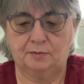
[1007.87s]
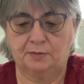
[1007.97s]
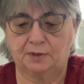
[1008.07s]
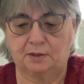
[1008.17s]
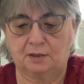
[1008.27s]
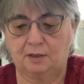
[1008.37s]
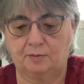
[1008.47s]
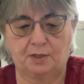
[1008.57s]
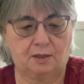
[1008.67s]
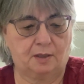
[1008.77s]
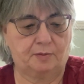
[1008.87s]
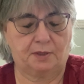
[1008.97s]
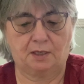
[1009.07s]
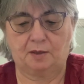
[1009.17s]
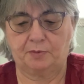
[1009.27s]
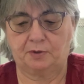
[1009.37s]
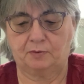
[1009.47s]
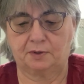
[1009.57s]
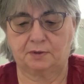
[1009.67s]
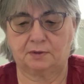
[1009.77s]
But I've been happy
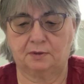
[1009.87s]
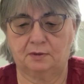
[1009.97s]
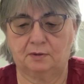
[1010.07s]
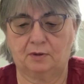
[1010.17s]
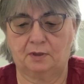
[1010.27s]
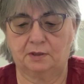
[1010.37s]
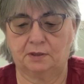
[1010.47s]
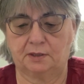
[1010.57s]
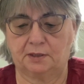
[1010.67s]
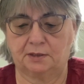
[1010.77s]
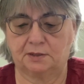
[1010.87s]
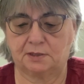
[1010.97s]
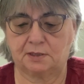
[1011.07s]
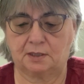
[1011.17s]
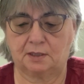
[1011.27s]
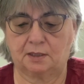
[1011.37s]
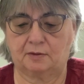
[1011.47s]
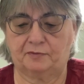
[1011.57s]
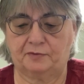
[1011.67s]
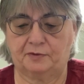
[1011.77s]
with all the linens that I get
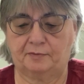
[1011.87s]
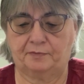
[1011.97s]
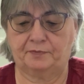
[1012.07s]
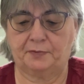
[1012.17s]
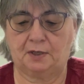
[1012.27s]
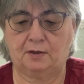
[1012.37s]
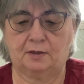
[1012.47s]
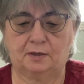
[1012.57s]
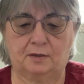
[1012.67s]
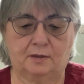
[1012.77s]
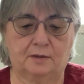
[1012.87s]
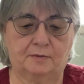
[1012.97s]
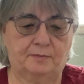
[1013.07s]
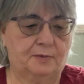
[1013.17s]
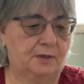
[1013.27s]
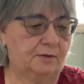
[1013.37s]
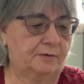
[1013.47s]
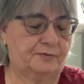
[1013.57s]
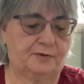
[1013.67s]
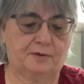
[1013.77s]
from R&R, or
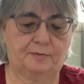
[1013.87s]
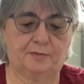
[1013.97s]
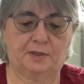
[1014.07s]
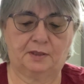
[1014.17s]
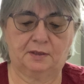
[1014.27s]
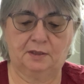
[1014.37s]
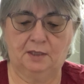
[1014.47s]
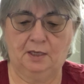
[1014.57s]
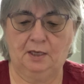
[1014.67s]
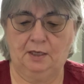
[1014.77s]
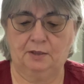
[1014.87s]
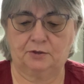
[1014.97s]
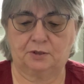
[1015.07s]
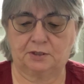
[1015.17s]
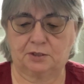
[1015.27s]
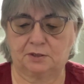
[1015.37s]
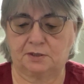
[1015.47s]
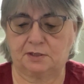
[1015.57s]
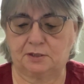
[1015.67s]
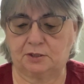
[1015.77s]
from Traditional
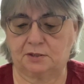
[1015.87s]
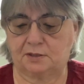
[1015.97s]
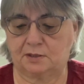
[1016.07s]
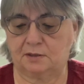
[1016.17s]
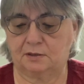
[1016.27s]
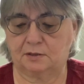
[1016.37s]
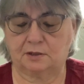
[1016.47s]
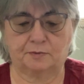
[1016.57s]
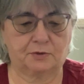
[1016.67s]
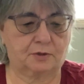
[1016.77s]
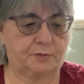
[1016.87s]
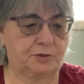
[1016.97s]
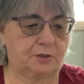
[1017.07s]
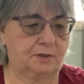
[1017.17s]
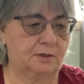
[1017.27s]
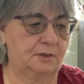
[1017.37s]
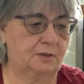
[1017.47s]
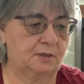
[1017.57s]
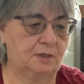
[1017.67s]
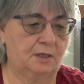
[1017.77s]
Stitches subscription.
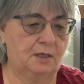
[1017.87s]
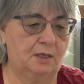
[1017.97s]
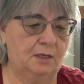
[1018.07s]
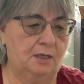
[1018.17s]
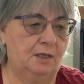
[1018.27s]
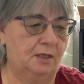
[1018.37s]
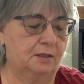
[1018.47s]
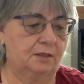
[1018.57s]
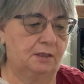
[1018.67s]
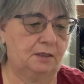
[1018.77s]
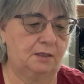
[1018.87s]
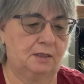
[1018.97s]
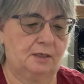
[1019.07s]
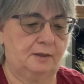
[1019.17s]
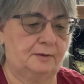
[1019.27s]
The